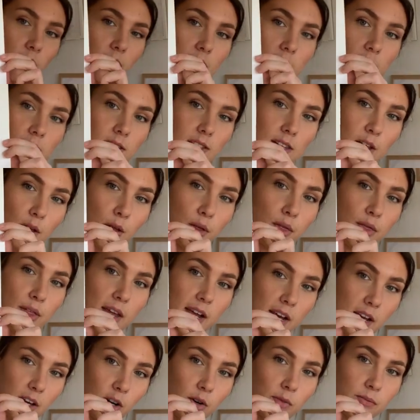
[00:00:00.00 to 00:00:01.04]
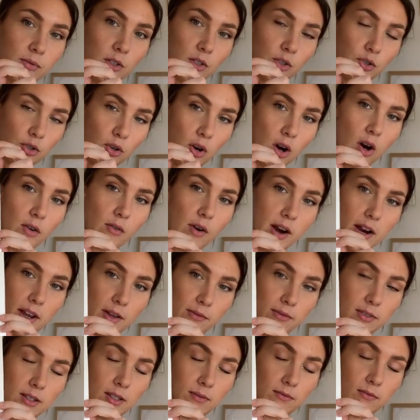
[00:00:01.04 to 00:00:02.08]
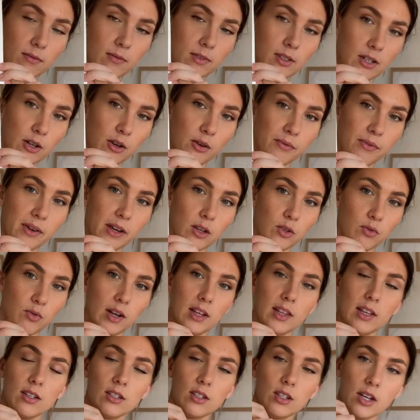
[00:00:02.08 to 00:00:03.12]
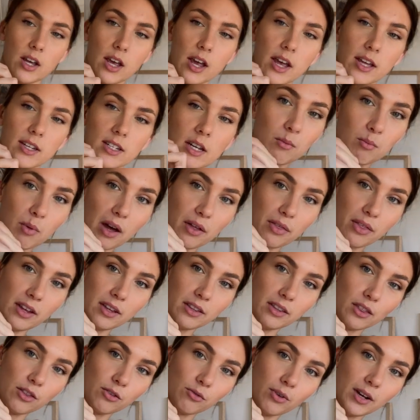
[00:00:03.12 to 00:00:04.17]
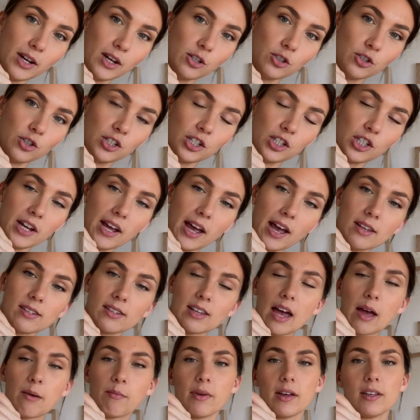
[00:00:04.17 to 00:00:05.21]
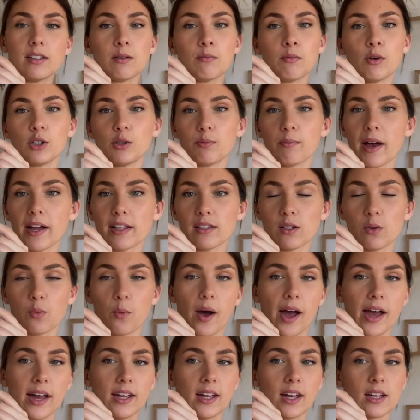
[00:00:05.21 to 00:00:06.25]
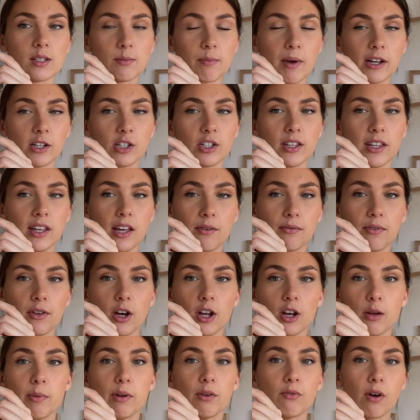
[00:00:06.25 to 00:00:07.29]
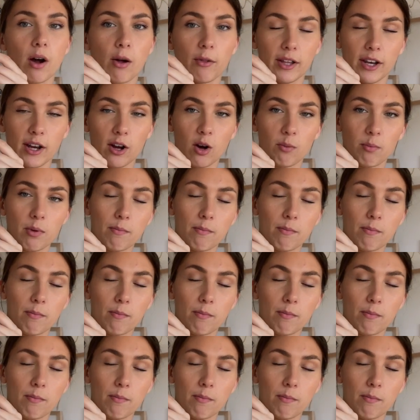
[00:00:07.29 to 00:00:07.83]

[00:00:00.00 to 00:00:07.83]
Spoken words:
it's still thick enough to draw on, it still feels really sturdy. But I think the 300 GSM is a much better way, especially if you're going to be rolling it up